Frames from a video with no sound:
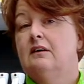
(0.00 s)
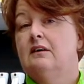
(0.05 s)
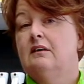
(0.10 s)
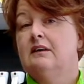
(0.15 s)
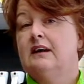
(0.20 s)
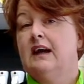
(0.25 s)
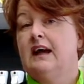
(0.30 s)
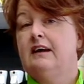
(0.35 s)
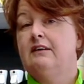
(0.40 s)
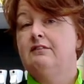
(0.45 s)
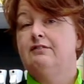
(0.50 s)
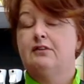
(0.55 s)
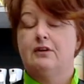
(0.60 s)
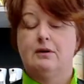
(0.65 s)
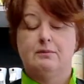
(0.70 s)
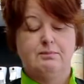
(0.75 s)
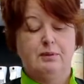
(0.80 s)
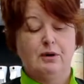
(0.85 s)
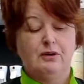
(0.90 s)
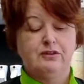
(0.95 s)
Okay, for
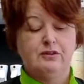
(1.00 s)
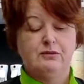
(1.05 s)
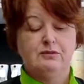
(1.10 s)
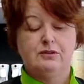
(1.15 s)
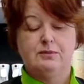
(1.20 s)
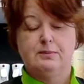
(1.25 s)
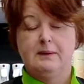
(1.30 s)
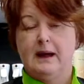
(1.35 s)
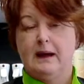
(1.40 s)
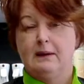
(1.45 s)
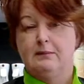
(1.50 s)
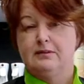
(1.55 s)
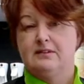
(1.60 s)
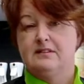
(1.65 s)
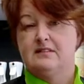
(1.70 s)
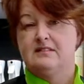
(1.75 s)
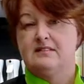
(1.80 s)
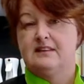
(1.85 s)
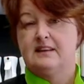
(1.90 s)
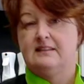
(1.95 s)
a bottom to be able
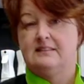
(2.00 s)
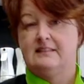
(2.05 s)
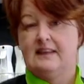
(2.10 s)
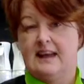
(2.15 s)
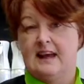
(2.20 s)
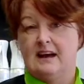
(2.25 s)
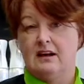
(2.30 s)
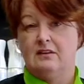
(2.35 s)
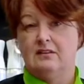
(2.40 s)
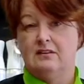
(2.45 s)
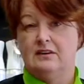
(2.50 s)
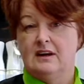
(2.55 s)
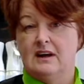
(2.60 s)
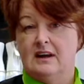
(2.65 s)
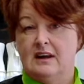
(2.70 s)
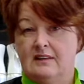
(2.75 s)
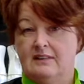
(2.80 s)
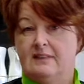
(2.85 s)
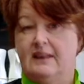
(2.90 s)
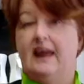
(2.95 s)
to sit down,
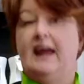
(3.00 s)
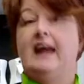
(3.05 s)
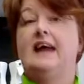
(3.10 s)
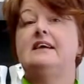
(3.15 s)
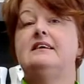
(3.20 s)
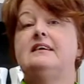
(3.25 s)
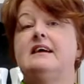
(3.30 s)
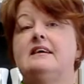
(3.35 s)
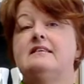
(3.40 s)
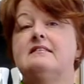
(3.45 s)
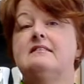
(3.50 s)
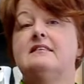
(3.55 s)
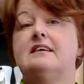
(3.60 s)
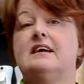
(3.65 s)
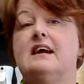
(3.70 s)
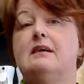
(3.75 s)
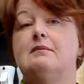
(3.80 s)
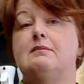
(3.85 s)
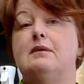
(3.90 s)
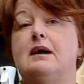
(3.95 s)
the head has to
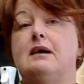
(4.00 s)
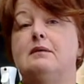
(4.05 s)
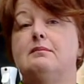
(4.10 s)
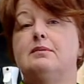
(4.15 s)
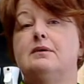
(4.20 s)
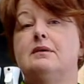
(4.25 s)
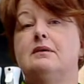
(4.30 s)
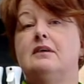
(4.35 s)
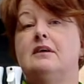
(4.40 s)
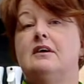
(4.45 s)
come up.